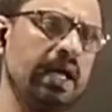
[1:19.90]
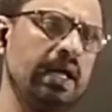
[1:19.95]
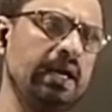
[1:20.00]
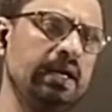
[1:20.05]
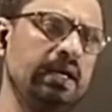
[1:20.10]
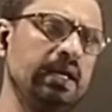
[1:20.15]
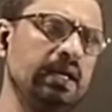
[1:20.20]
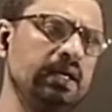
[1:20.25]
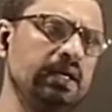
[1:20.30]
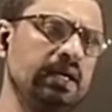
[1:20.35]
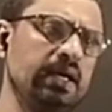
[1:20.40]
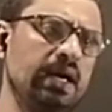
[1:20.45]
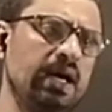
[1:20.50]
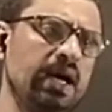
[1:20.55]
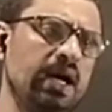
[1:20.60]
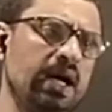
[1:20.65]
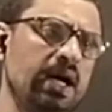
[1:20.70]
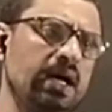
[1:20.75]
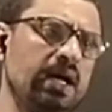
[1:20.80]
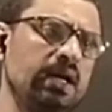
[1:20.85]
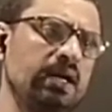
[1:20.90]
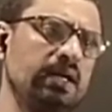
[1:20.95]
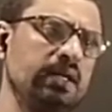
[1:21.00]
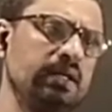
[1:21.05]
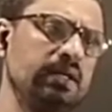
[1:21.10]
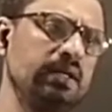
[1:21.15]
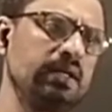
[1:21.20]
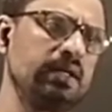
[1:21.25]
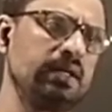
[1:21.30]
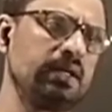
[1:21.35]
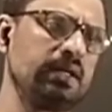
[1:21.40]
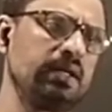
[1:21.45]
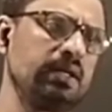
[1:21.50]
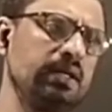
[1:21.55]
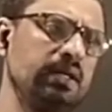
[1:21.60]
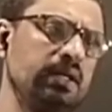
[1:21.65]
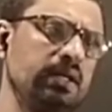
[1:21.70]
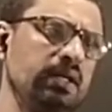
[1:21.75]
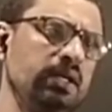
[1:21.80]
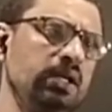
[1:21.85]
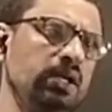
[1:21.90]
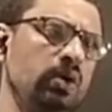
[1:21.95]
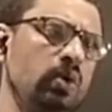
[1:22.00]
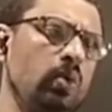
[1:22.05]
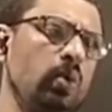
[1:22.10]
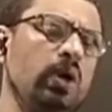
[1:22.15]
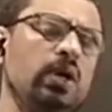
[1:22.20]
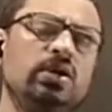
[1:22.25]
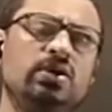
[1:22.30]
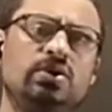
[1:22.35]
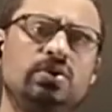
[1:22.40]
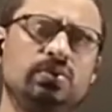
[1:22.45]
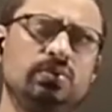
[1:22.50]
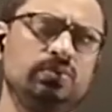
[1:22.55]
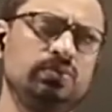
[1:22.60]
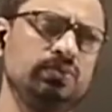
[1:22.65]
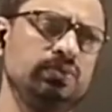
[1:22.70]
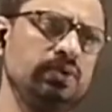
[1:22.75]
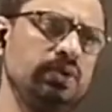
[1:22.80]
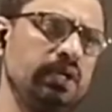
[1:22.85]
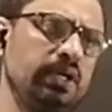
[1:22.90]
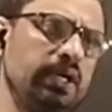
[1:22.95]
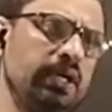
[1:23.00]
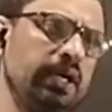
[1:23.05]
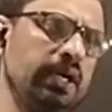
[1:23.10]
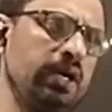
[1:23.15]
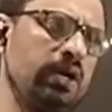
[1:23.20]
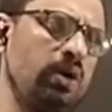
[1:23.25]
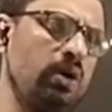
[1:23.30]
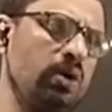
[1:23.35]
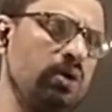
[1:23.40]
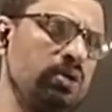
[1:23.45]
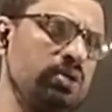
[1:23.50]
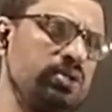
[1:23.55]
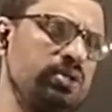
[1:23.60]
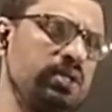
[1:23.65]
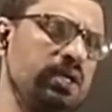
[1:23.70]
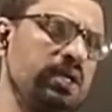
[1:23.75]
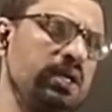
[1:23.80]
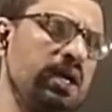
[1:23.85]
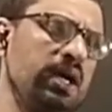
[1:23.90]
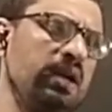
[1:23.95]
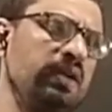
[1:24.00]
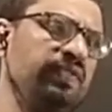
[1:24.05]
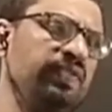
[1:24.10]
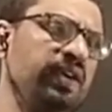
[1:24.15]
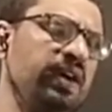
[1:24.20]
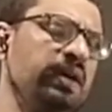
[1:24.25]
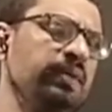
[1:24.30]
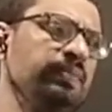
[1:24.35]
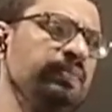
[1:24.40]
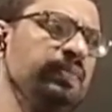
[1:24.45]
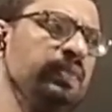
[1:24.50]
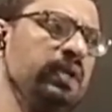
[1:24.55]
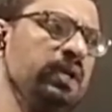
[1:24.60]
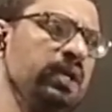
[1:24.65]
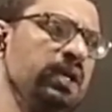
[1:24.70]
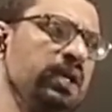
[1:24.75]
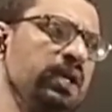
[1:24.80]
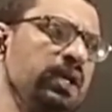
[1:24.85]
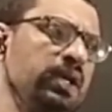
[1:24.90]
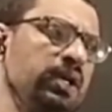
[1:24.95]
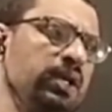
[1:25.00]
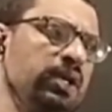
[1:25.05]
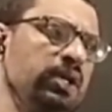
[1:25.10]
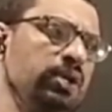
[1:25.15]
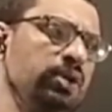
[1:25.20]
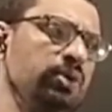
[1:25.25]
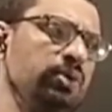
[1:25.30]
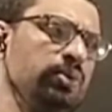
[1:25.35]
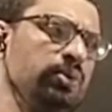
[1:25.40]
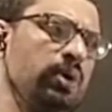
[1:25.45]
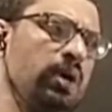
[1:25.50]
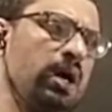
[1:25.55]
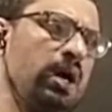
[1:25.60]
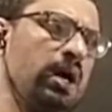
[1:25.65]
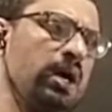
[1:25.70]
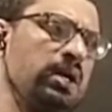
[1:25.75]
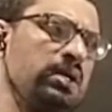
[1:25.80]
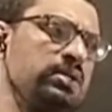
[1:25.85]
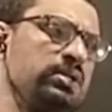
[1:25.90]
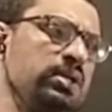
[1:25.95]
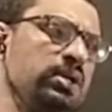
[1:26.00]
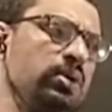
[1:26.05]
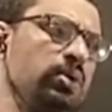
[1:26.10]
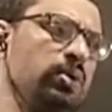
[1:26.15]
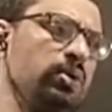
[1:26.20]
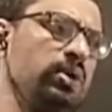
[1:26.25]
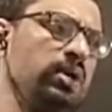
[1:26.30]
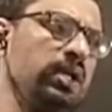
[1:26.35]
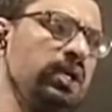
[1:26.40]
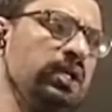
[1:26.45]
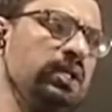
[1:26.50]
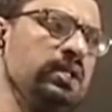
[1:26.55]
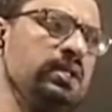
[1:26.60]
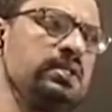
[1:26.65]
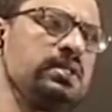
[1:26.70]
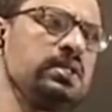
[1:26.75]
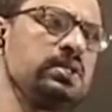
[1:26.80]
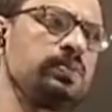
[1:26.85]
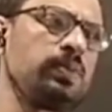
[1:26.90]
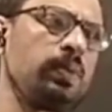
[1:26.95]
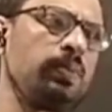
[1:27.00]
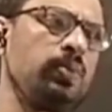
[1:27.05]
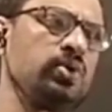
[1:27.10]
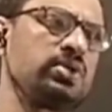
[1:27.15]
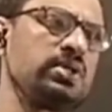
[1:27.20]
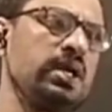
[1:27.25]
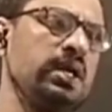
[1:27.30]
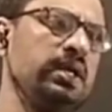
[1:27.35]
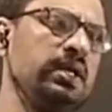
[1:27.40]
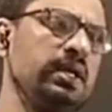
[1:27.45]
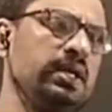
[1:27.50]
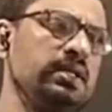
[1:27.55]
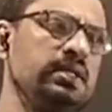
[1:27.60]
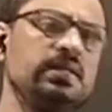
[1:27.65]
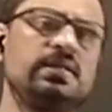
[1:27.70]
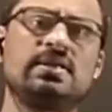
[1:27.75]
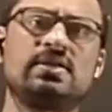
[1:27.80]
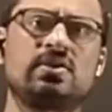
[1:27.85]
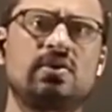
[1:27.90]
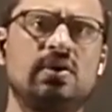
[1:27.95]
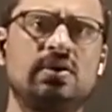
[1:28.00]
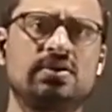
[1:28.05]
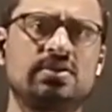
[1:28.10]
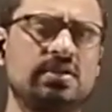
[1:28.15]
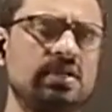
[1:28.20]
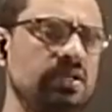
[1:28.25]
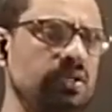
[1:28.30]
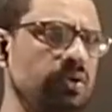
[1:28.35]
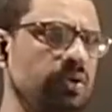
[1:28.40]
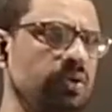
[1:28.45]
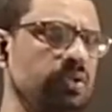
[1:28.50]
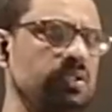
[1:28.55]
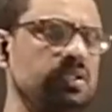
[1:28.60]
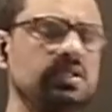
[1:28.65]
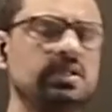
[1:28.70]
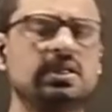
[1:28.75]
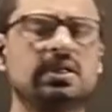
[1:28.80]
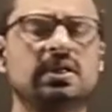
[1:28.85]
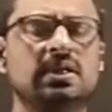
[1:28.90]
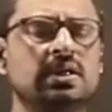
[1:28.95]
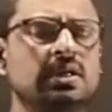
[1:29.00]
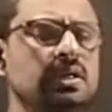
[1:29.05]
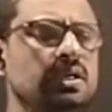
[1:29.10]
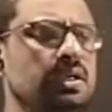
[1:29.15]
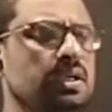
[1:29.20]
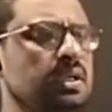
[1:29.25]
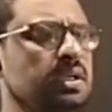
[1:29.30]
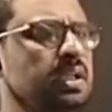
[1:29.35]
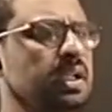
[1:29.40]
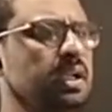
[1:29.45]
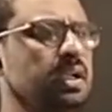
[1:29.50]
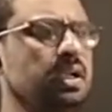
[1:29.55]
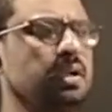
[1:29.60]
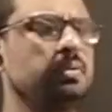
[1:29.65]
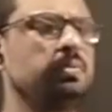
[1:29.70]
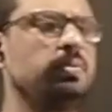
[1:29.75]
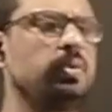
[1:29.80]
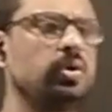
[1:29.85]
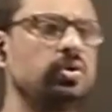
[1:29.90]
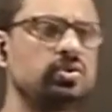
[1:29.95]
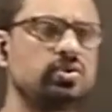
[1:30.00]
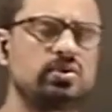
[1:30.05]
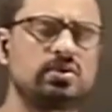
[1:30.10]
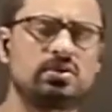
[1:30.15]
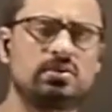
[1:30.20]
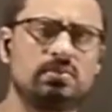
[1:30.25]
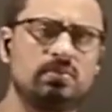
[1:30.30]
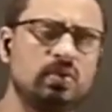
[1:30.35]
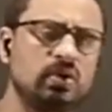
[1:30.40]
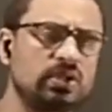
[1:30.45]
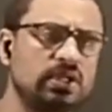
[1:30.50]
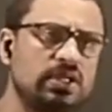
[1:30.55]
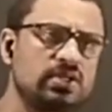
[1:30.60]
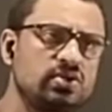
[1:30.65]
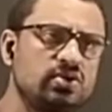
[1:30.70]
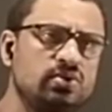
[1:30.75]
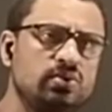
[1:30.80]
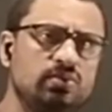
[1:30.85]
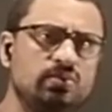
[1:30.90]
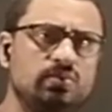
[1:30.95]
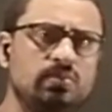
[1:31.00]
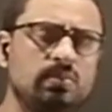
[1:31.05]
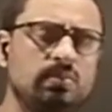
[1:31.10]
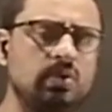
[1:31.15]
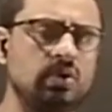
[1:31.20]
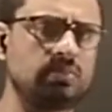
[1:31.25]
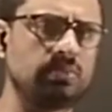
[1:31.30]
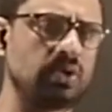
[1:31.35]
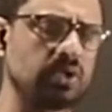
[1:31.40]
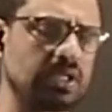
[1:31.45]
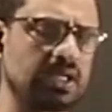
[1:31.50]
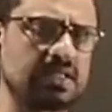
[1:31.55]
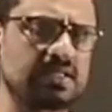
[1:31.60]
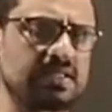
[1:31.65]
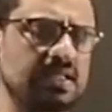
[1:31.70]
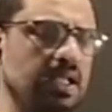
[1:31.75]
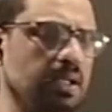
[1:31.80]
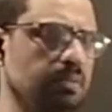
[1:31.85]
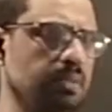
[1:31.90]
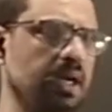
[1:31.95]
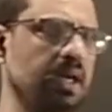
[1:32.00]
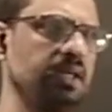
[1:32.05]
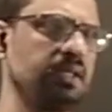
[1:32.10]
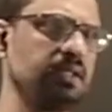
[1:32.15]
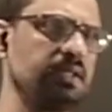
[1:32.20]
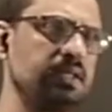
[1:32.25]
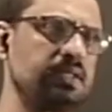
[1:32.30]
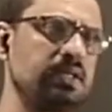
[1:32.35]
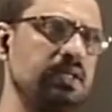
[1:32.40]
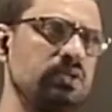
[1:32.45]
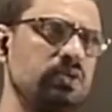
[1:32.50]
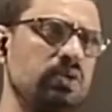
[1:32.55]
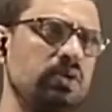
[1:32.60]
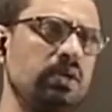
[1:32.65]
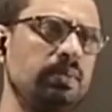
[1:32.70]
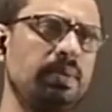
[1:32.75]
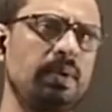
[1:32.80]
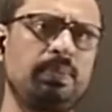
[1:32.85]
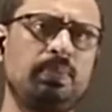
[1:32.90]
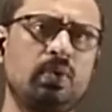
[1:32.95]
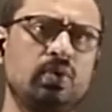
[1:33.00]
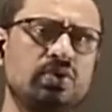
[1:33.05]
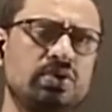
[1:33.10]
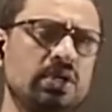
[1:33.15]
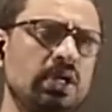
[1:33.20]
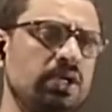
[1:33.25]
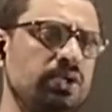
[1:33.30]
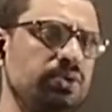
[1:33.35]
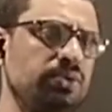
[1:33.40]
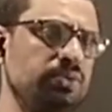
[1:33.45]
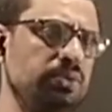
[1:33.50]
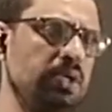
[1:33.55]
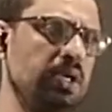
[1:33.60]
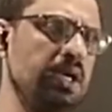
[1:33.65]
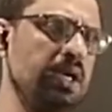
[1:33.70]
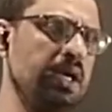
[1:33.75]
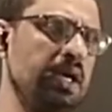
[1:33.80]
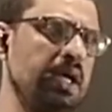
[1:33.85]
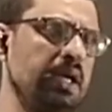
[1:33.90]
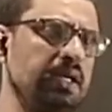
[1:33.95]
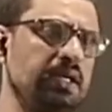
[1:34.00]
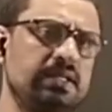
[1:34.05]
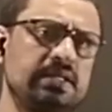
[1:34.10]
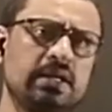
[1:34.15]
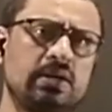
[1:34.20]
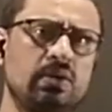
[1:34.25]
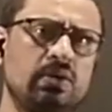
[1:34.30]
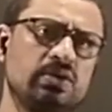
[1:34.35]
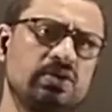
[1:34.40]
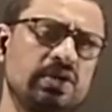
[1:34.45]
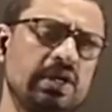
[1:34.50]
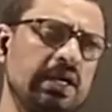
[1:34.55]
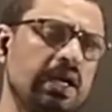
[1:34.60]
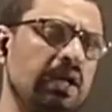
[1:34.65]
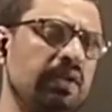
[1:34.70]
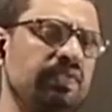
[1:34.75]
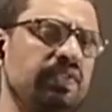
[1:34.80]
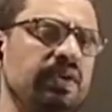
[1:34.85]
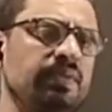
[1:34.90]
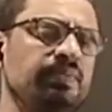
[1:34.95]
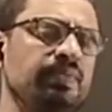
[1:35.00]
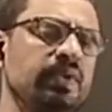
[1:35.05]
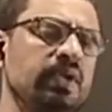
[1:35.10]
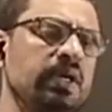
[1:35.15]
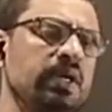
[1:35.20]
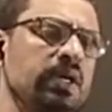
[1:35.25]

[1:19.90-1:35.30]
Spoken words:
and delta R equal to a constant alpha into R0 T. This is proportionality and this is constant. Don't take it both as two, both are same, right? This is only proportional to and it's a constant alpha.